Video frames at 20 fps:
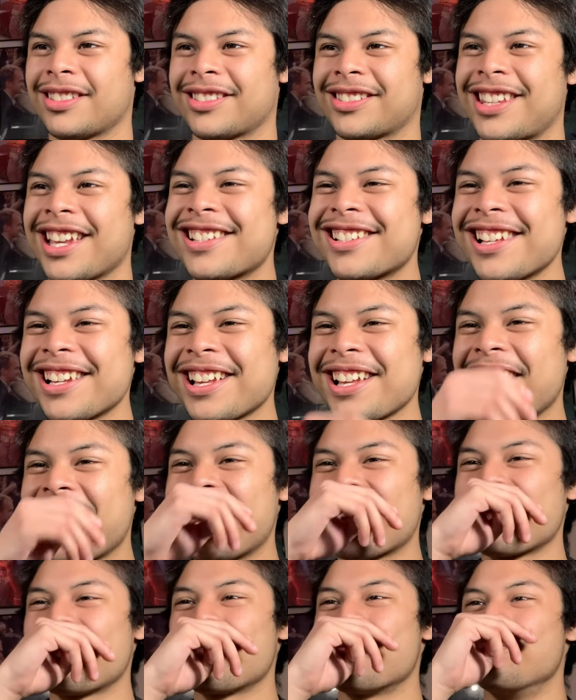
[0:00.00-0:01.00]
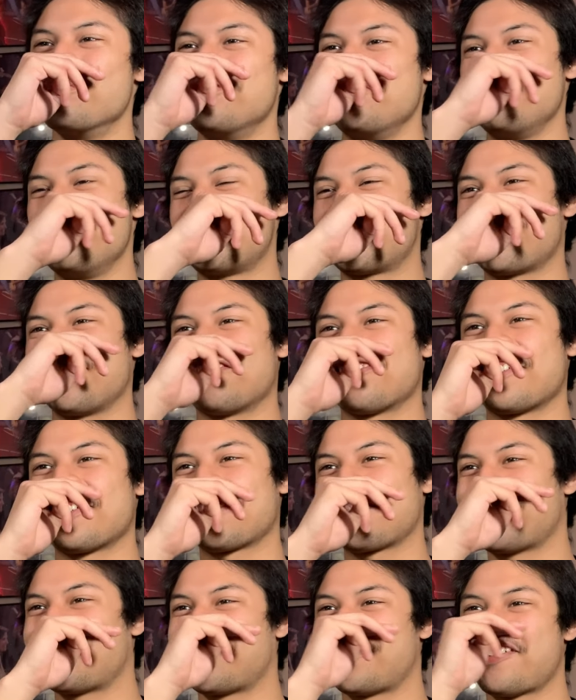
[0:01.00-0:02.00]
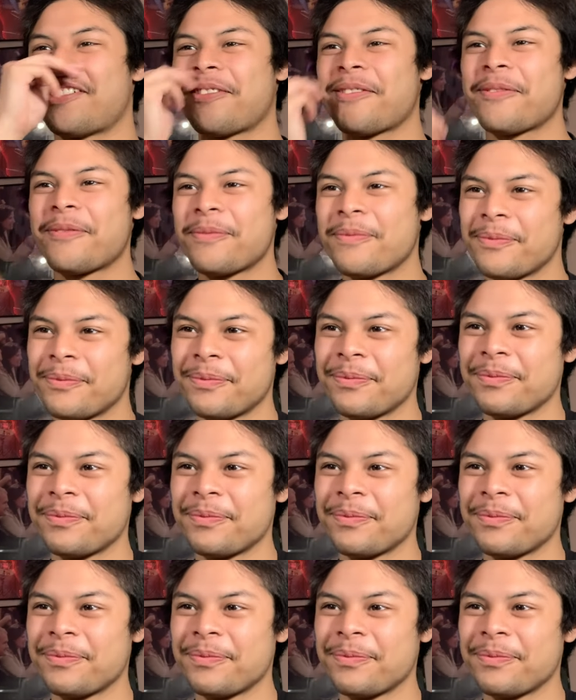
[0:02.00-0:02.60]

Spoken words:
That's like an out of a movie scene right there.